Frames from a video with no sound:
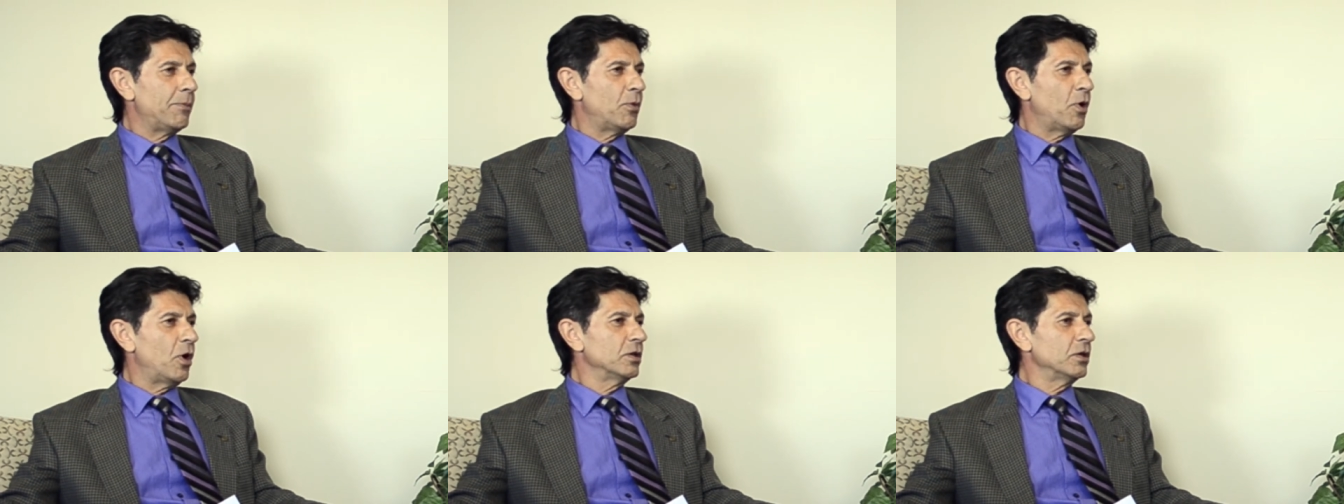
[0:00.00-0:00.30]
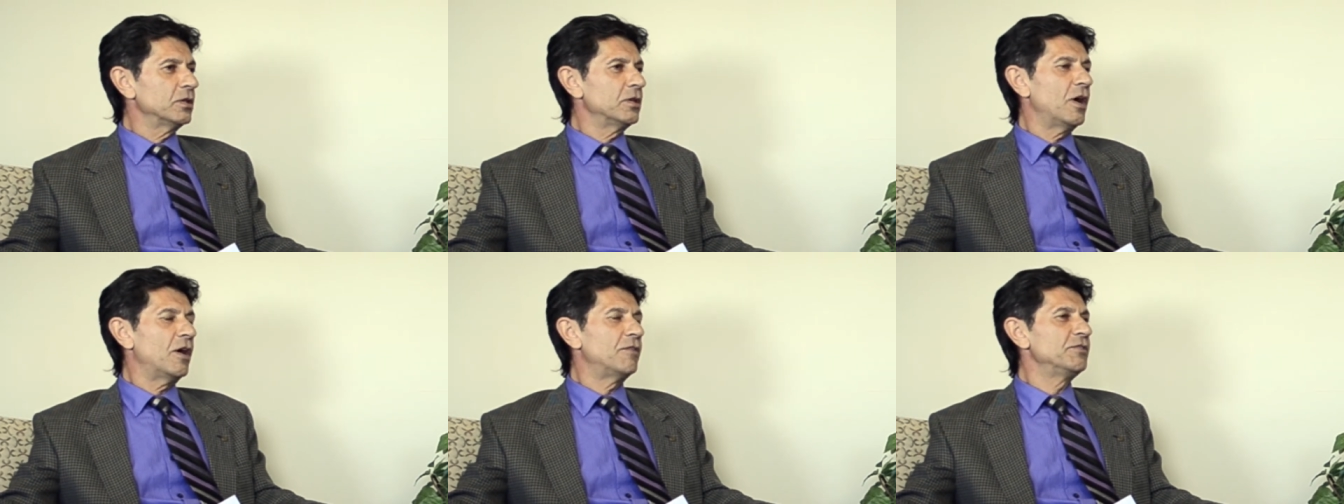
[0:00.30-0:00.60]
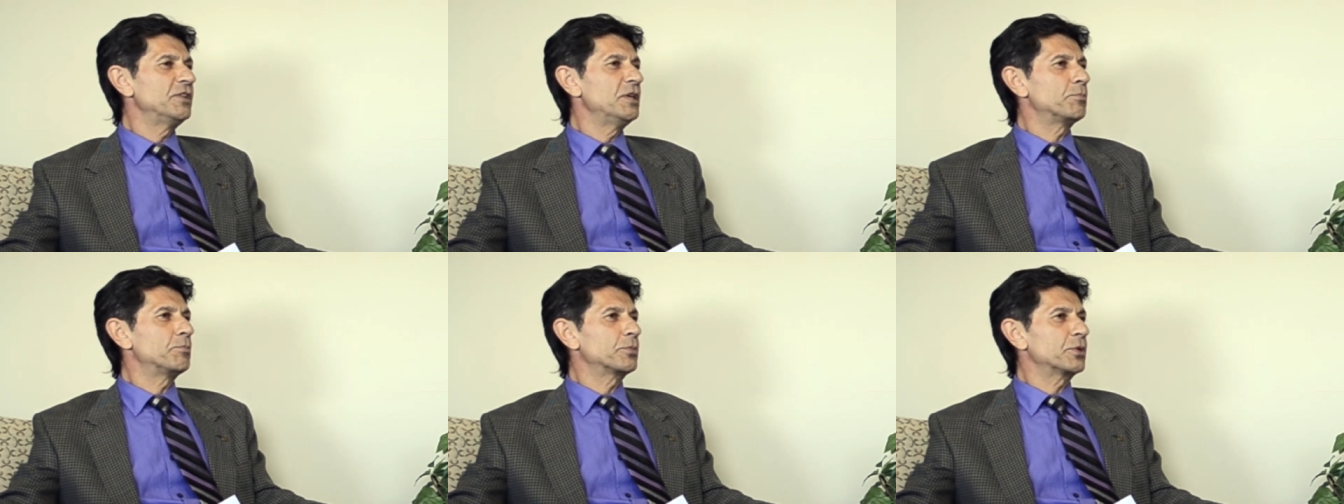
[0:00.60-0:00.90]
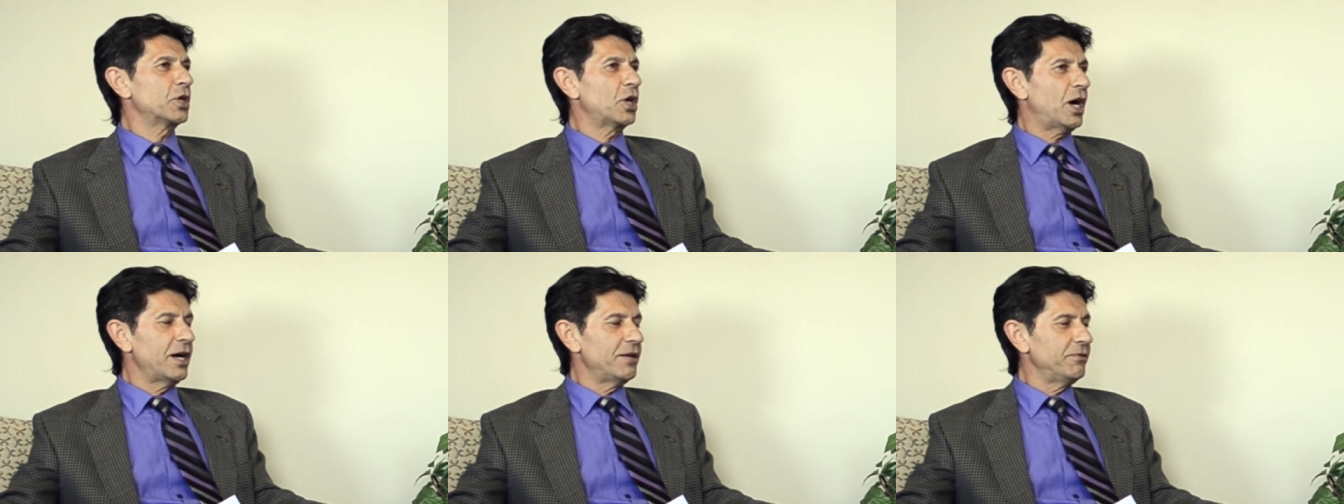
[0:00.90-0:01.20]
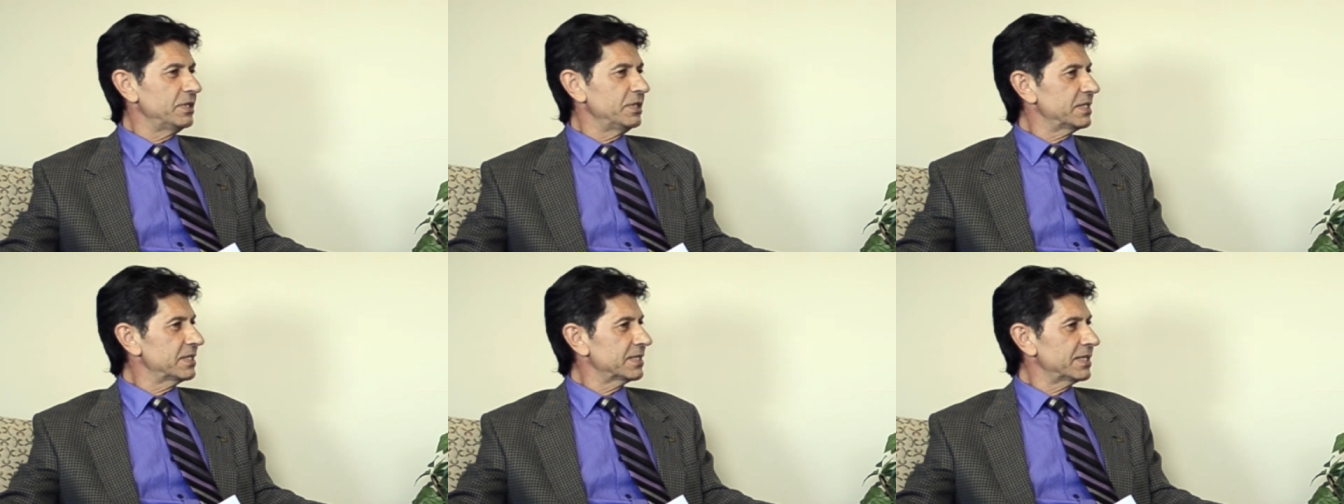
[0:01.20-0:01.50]
amount of the
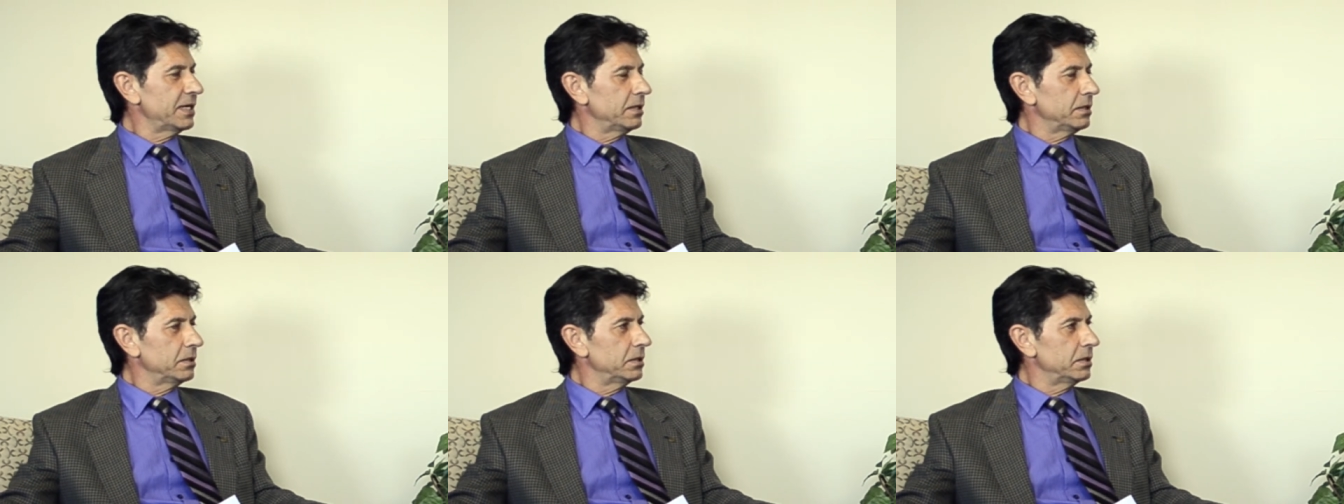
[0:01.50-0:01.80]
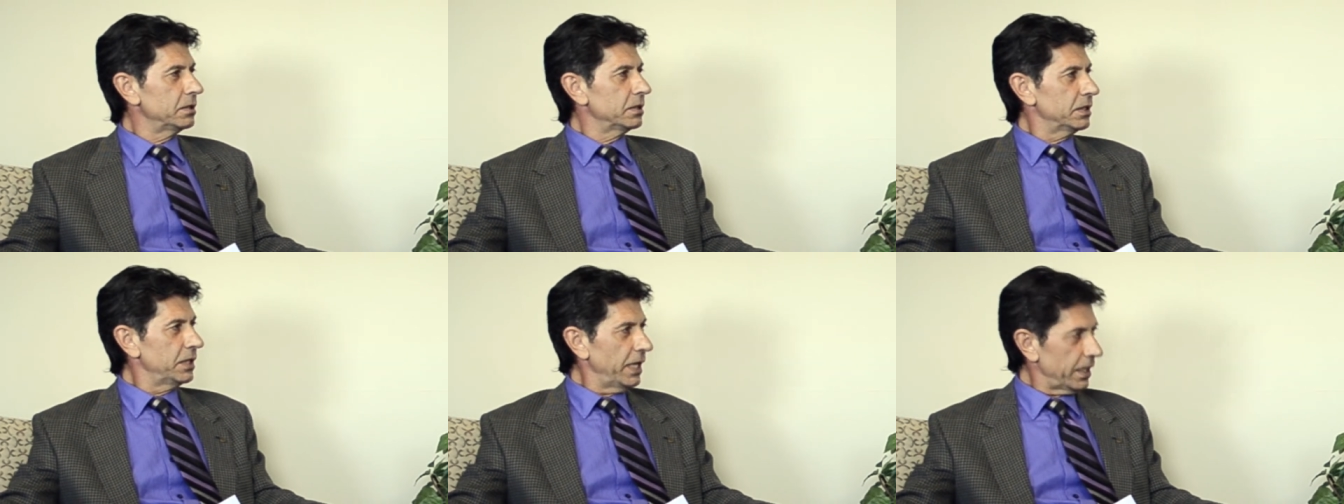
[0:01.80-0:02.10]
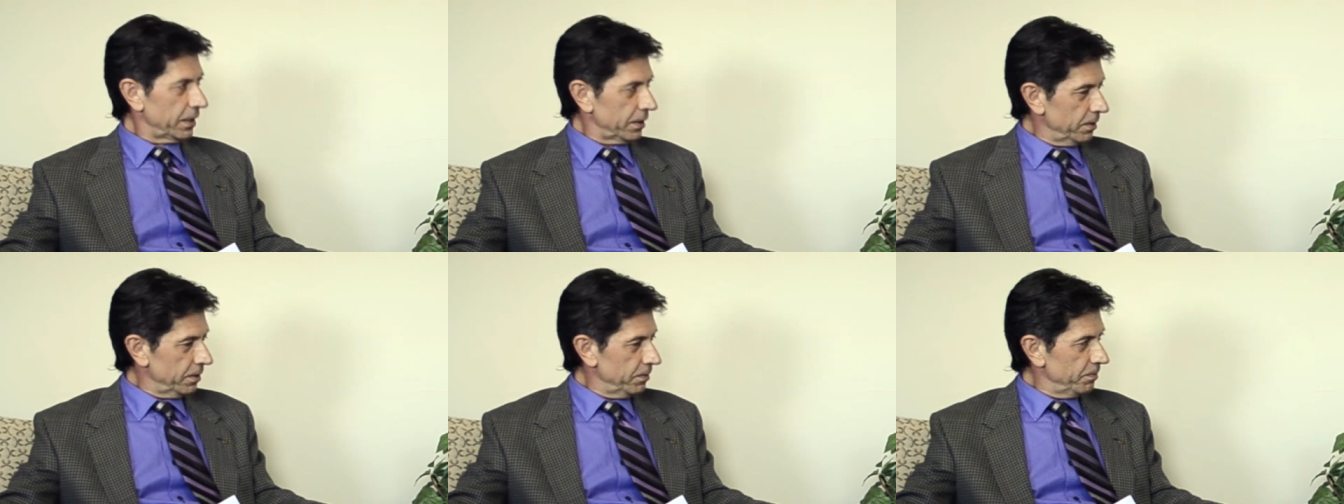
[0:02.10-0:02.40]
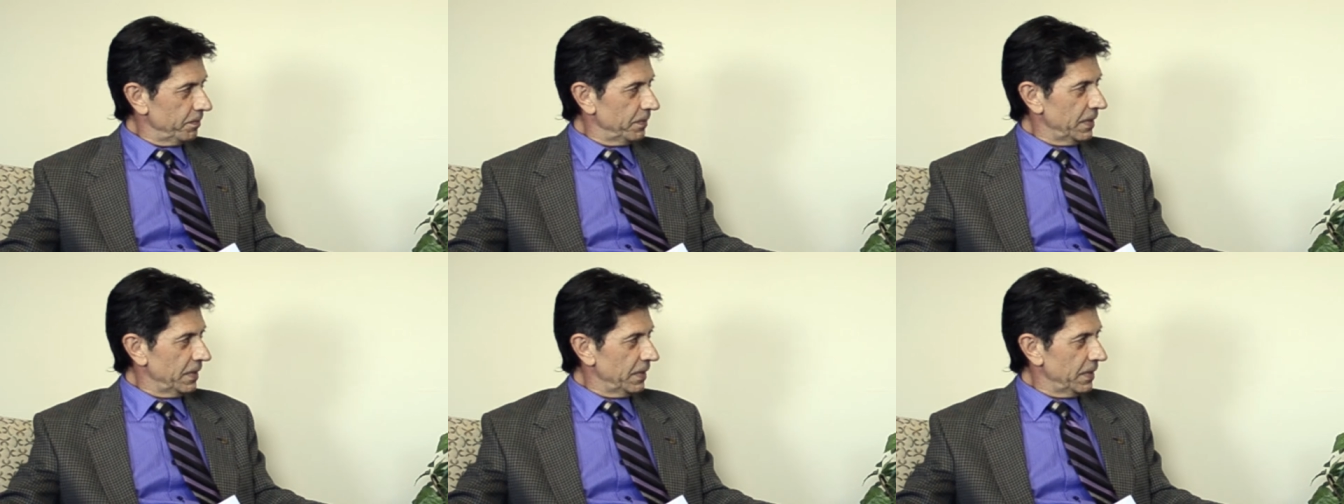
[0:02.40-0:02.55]
private sector debt,